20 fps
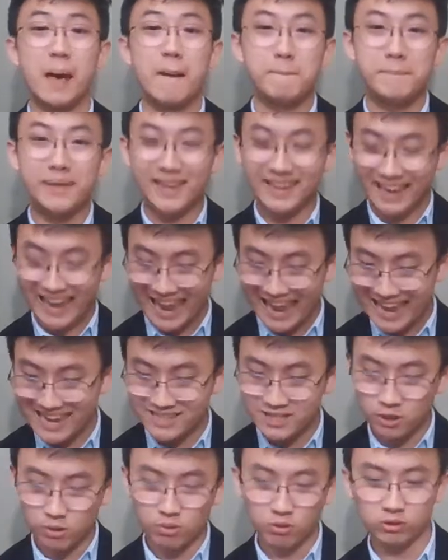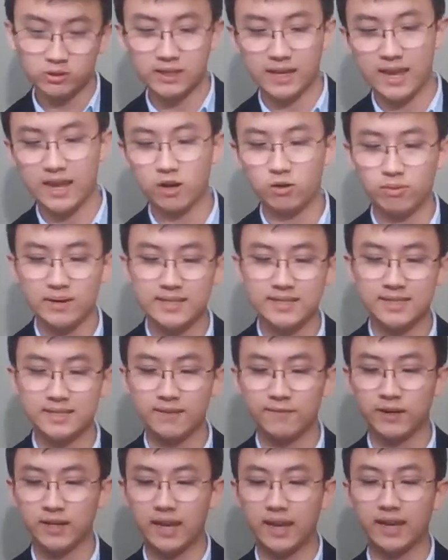being integral to increased
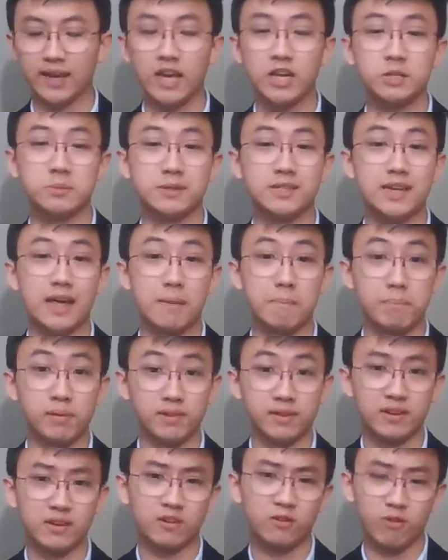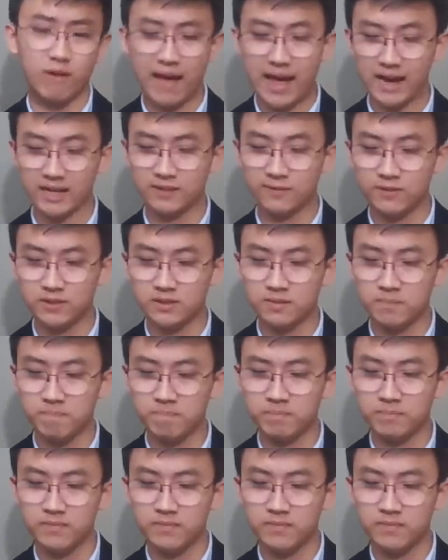civic engagement and political activism,